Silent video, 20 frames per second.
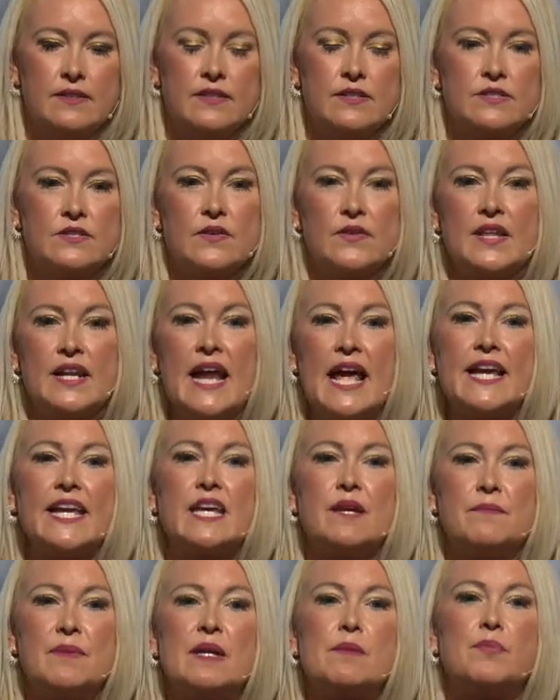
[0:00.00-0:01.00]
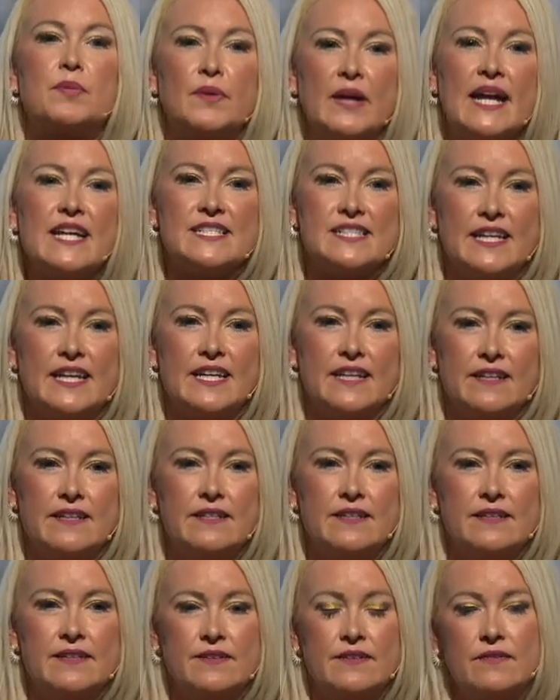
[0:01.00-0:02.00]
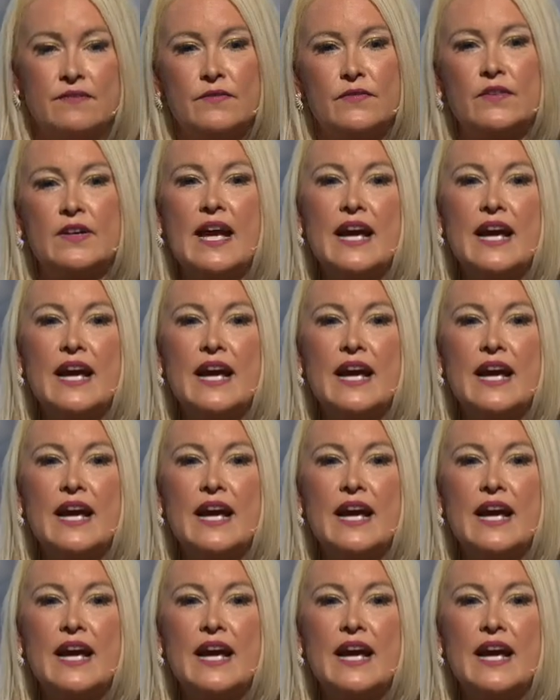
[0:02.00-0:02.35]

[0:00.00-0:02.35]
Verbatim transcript: so that I could be present for